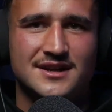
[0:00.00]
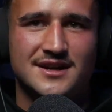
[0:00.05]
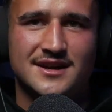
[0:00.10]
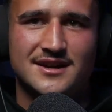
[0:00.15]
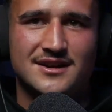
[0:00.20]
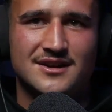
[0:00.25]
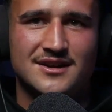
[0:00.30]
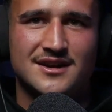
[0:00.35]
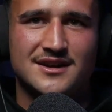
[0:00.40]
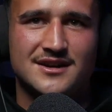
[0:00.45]

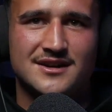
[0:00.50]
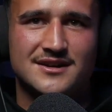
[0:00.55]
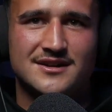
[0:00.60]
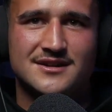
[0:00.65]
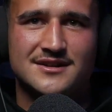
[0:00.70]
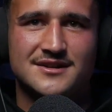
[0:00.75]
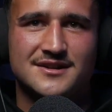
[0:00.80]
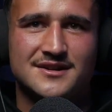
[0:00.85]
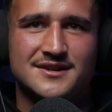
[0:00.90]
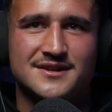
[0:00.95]
And like
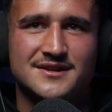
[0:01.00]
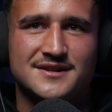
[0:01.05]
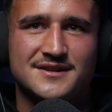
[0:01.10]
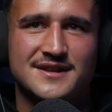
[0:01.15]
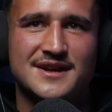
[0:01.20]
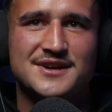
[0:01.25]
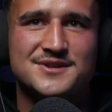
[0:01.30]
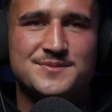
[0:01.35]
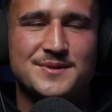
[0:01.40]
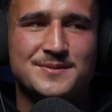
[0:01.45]

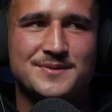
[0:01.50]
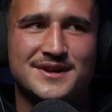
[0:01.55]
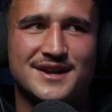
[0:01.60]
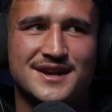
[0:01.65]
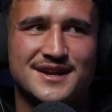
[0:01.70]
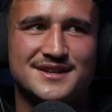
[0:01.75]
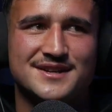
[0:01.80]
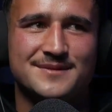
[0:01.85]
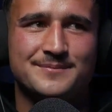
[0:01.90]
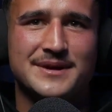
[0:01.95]
that was probably
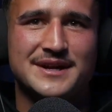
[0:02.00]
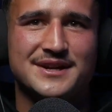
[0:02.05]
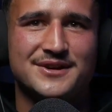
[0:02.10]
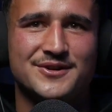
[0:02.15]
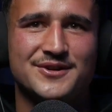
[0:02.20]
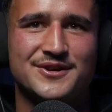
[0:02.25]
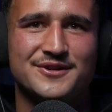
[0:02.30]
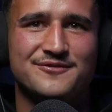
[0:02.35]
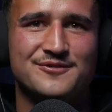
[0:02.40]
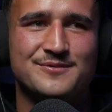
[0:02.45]
like a big
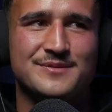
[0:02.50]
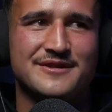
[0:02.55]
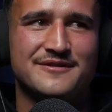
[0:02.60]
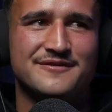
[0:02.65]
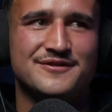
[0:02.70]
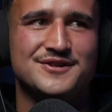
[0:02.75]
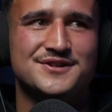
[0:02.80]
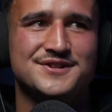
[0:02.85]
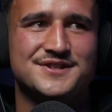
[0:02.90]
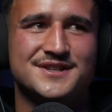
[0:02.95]
learning for me. Our
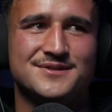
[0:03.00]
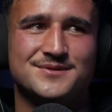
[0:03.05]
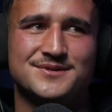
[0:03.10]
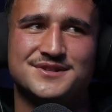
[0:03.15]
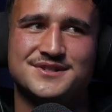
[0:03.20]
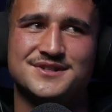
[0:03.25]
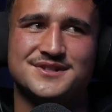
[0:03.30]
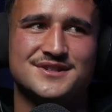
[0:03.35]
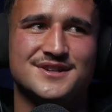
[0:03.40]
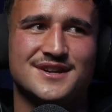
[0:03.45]
first year
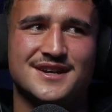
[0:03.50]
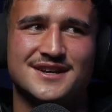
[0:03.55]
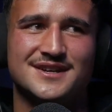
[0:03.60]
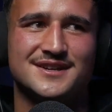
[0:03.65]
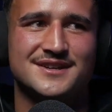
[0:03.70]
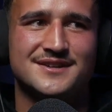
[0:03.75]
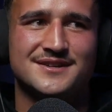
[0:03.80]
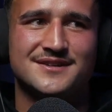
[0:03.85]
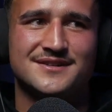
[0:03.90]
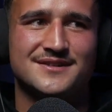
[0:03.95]
was just like
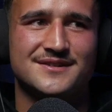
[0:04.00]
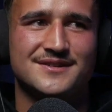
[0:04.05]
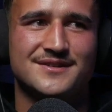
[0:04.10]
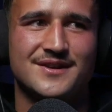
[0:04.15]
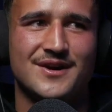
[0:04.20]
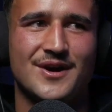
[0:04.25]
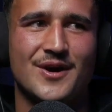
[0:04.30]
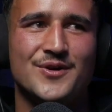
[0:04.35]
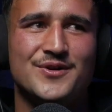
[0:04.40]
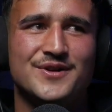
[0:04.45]

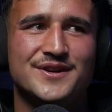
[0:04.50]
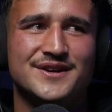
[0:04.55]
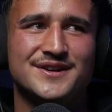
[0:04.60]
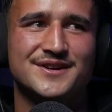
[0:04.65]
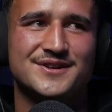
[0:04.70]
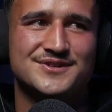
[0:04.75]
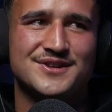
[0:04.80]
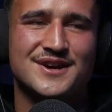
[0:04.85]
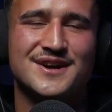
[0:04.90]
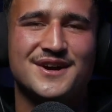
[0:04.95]
owning it,
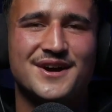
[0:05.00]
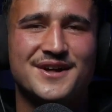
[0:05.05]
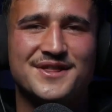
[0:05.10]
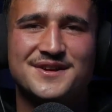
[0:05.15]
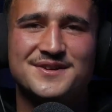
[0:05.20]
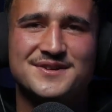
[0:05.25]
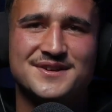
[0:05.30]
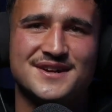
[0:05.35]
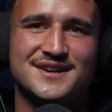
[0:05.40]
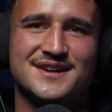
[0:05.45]
because I
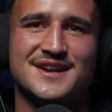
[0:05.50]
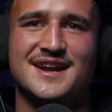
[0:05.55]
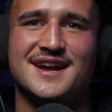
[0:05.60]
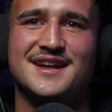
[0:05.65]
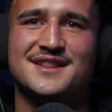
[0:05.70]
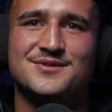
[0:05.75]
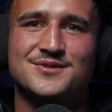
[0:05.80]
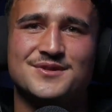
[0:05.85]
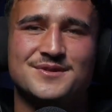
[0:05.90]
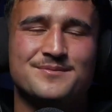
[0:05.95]
think I like
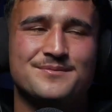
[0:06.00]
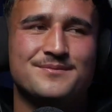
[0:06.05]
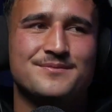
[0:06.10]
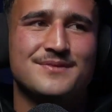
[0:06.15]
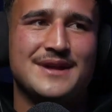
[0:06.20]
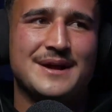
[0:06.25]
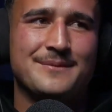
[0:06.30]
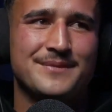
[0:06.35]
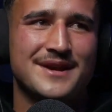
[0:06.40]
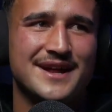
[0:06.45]
had all the
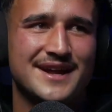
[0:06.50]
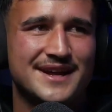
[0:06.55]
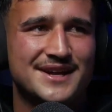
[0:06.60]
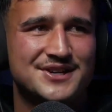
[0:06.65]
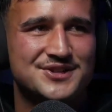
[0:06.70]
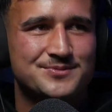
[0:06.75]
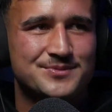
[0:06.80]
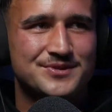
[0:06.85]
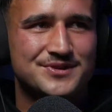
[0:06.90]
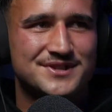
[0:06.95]
like playing
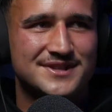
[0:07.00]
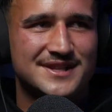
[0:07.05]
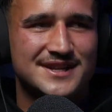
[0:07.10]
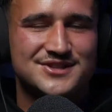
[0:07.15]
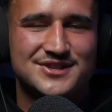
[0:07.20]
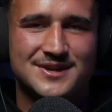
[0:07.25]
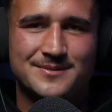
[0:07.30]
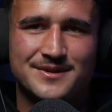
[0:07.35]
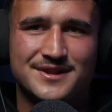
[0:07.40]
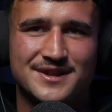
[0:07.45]
attributes and that
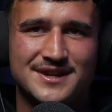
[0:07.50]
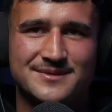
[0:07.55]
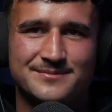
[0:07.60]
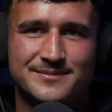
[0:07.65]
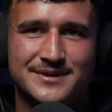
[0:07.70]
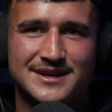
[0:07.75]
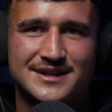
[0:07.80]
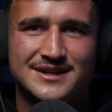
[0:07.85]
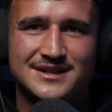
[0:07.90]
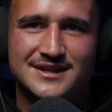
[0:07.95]
type of thing,
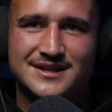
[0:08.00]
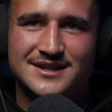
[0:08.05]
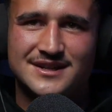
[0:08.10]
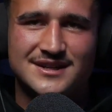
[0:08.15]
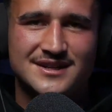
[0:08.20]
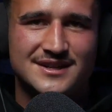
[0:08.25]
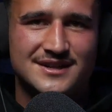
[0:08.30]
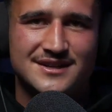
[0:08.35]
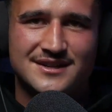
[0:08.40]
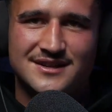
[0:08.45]
but
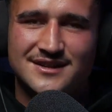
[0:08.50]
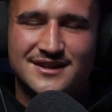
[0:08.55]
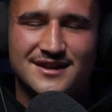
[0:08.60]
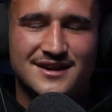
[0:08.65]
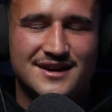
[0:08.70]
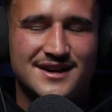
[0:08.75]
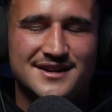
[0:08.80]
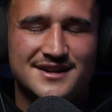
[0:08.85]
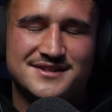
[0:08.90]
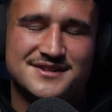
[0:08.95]

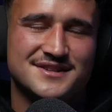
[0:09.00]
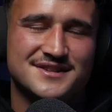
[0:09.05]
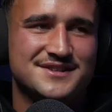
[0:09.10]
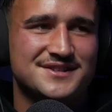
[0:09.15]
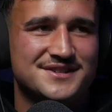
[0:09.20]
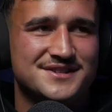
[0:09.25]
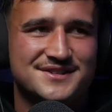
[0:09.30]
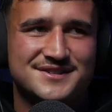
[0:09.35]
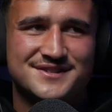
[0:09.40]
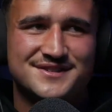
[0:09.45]
I had to
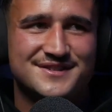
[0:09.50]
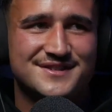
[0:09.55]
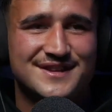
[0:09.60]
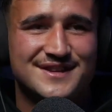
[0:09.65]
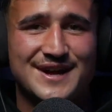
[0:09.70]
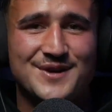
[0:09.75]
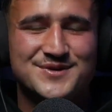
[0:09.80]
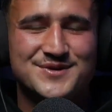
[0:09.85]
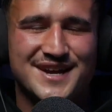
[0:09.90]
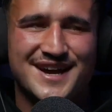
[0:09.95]
just.
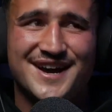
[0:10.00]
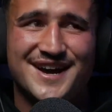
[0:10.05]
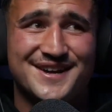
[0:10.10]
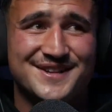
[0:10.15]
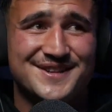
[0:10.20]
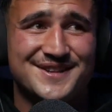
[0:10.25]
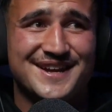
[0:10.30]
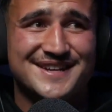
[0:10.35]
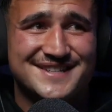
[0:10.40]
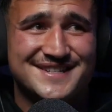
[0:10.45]
It was
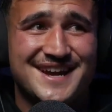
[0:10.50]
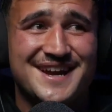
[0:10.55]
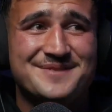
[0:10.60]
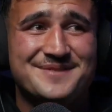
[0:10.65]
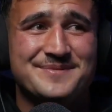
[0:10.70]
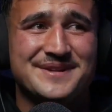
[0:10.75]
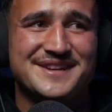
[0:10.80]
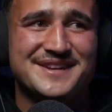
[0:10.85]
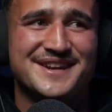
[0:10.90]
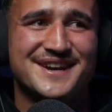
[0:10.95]
hard. Like it's
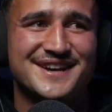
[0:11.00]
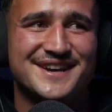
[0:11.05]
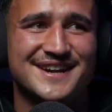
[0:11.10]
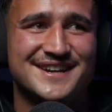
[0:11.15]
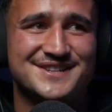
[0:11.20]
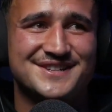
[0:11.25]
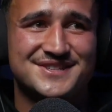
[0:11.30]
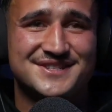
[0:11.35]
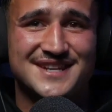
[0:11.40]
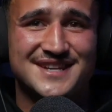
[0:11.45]
hard being young
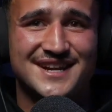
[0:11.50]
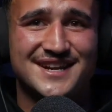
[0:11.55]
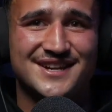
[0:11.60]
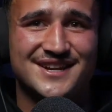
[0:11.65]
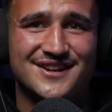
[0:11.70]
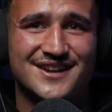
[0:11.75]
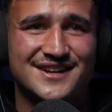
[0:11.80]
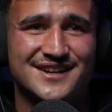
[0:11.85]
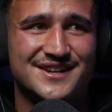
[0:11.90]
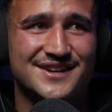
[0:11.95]
and just telling
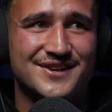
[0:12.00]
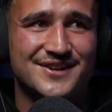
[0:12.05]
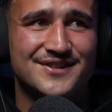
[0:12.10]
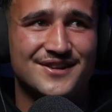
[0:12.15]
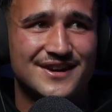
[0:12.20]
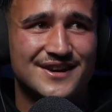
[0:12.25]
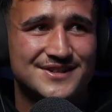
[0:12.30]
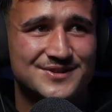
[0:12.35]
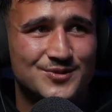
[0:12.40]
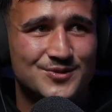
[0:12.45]
like the
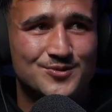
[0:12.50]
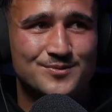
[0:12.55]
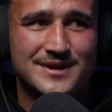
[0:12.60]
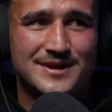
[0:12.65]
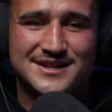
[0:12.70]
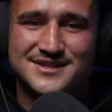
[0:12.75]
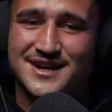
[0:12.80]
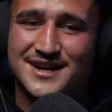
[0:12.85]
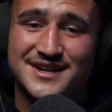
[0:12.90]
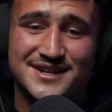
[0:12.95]
likes of All
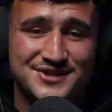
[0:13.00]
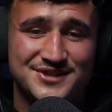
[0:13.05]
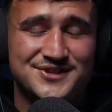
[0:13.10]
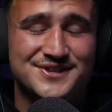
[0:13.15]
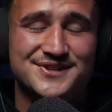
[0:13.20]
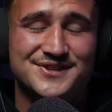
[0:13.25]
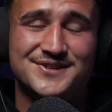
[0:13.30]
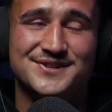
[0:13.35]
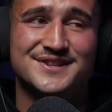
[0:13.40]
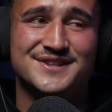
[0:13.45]
Blacks, I need you
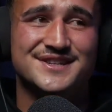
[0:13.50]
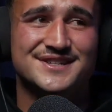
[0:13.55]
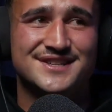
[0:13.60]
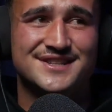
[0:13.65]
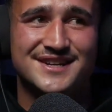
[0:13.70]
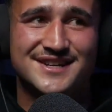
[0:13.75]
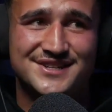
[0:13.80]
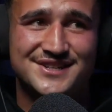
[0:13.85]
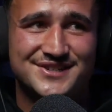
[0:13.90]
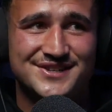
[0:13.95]
to do this.
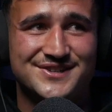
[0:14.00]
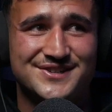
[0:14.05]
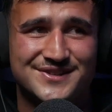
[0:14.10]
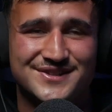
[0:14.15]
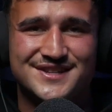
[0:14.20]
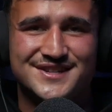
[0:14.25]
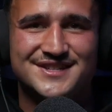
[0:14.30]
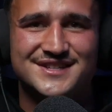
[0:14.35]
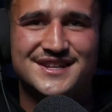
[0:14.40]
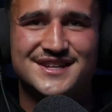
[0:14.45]
I need you to do
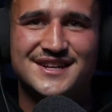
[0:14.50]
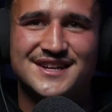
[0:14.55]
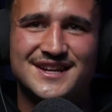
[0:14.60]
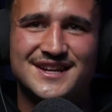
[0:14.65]
this.